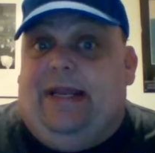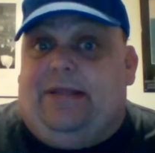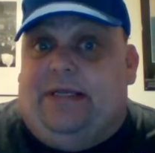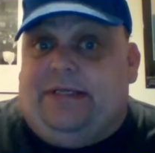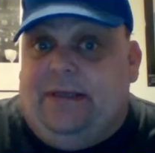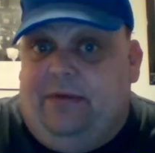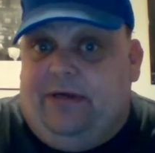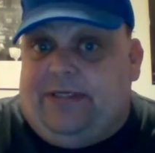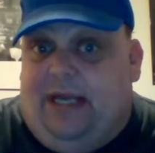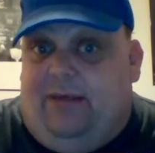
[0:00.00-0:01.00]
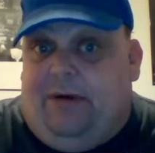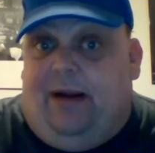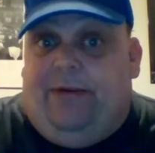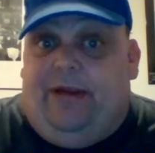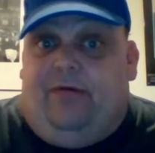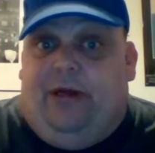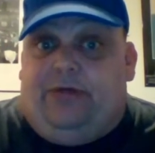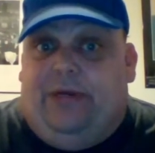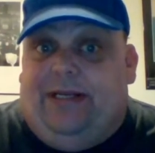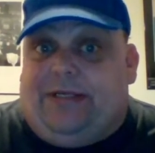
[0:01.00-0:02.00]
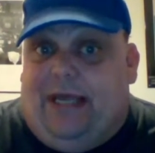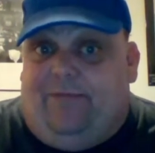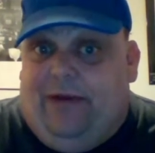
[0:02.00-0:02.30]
it's a similar style barbecue to what you get at Jack,